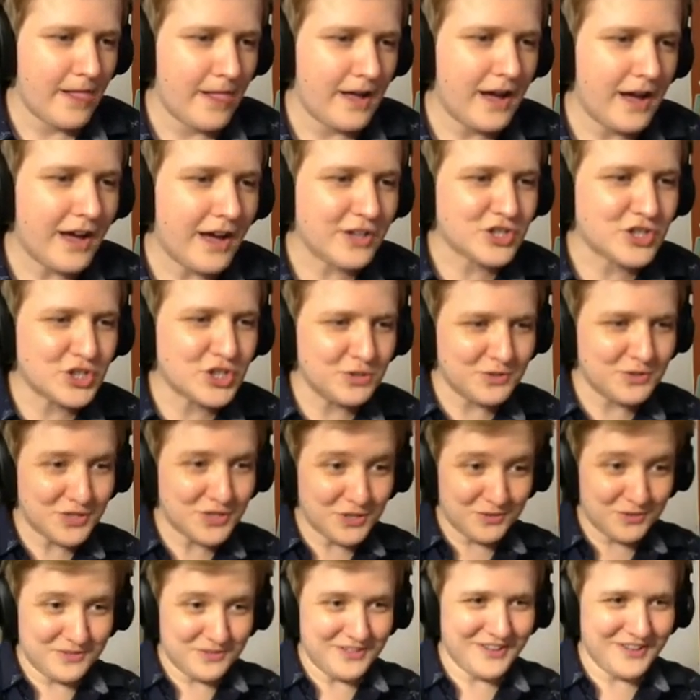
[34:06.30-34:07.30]
Ah, shoot,
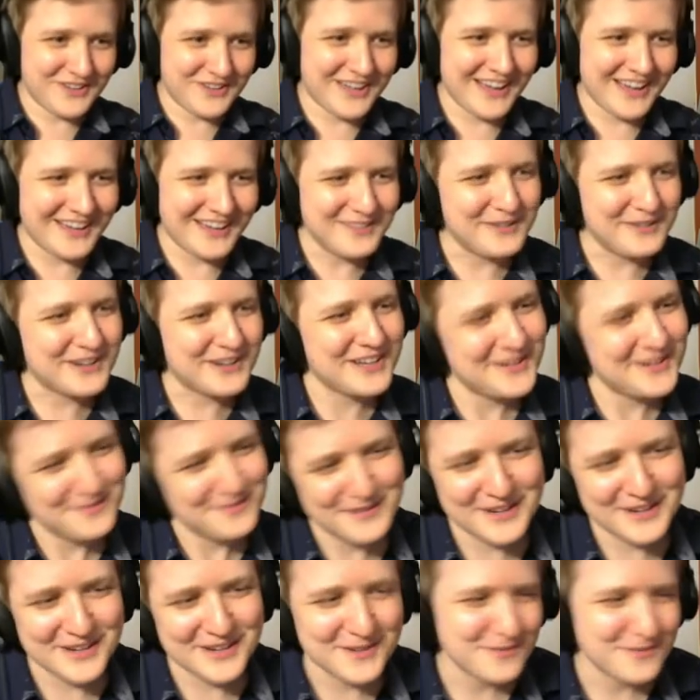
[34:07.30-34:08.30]
shoot. Okay, we're good,
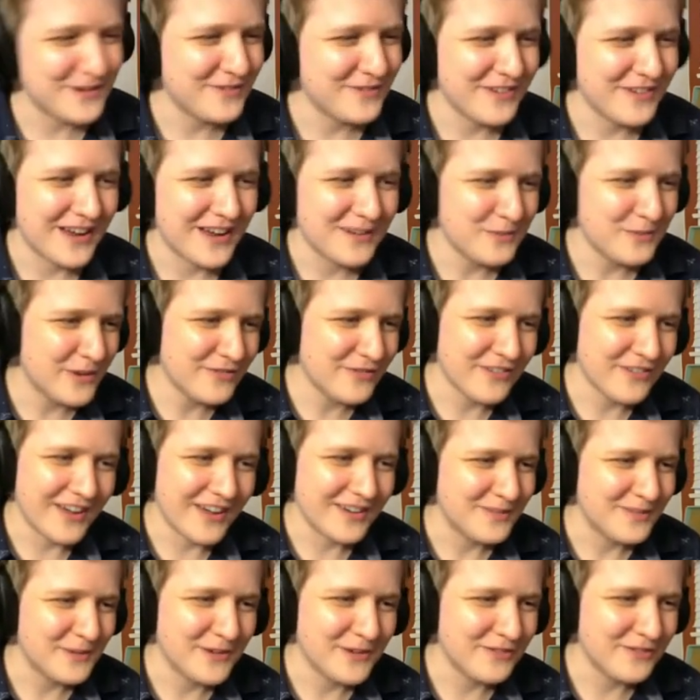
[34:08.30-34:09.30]
we're good, we're fine, we're fine,
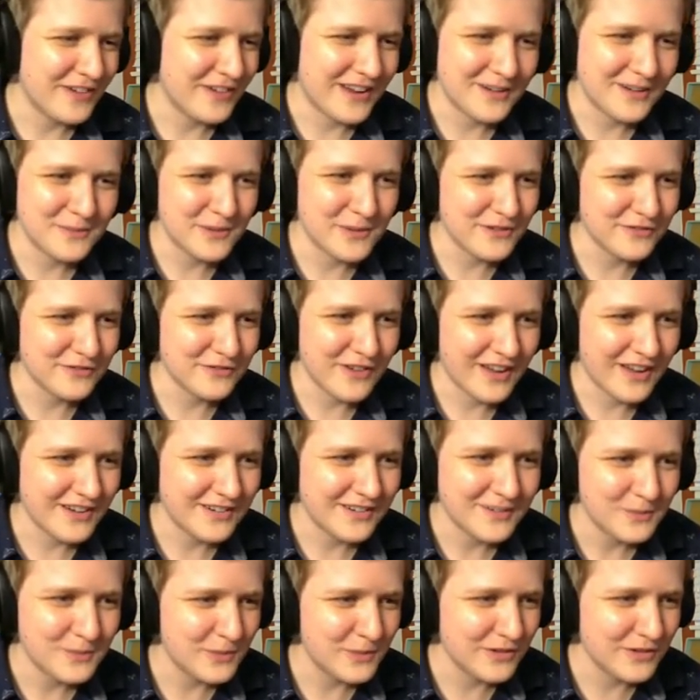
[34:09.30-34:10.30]
we're fine, we're fine,
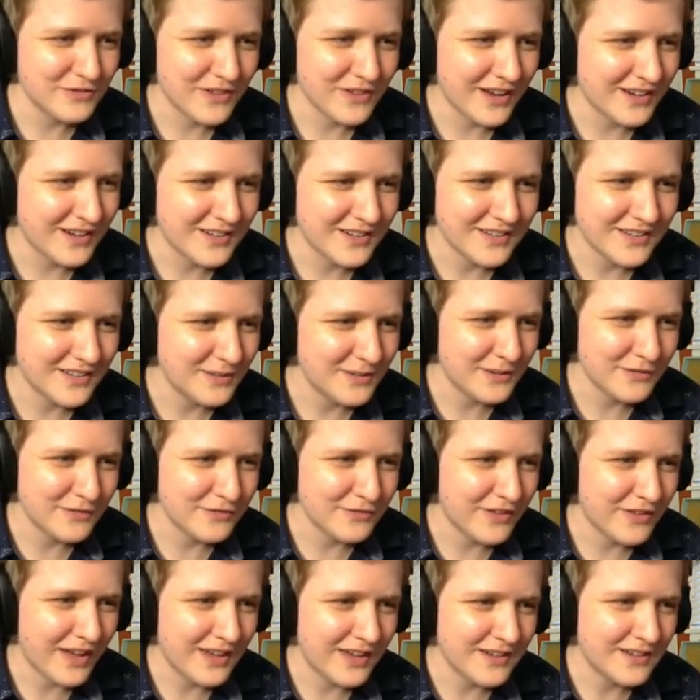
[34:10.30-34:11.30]
we're fine. That's we're
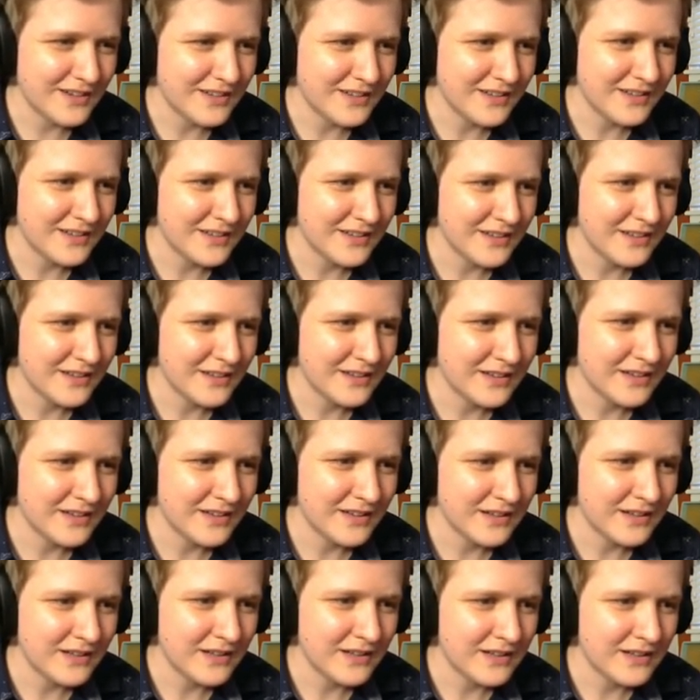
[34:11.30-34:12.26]
fine. Turn him around.